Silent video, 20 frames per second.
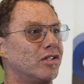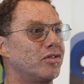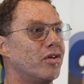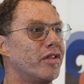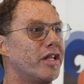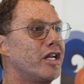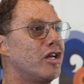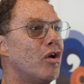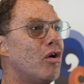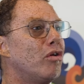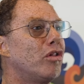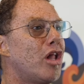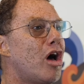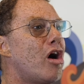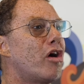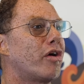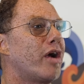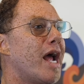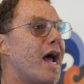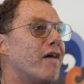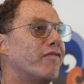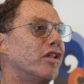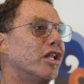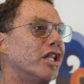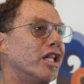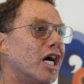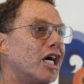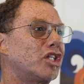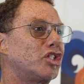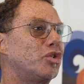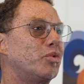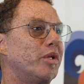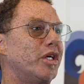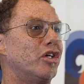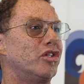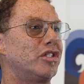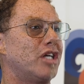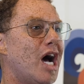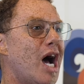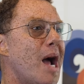So they no longer have the luxury
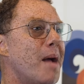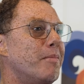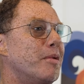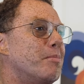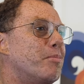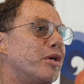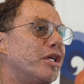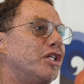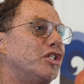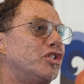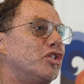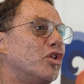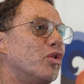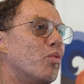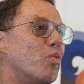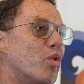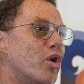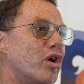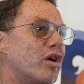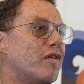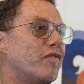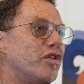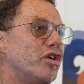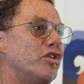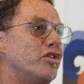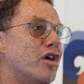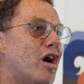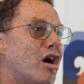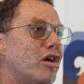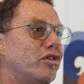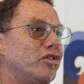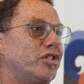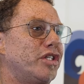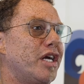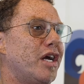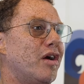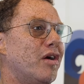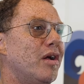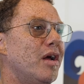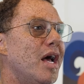or time to put into the work of their daughter's
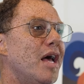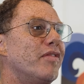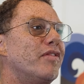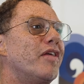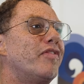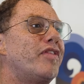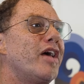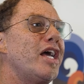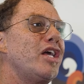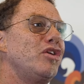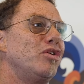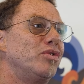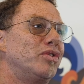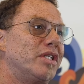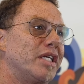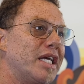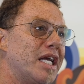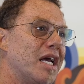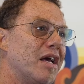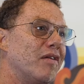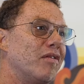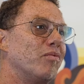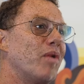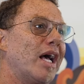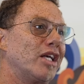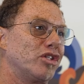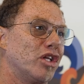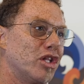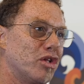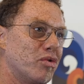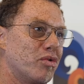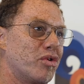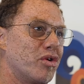hair that they used to get as a little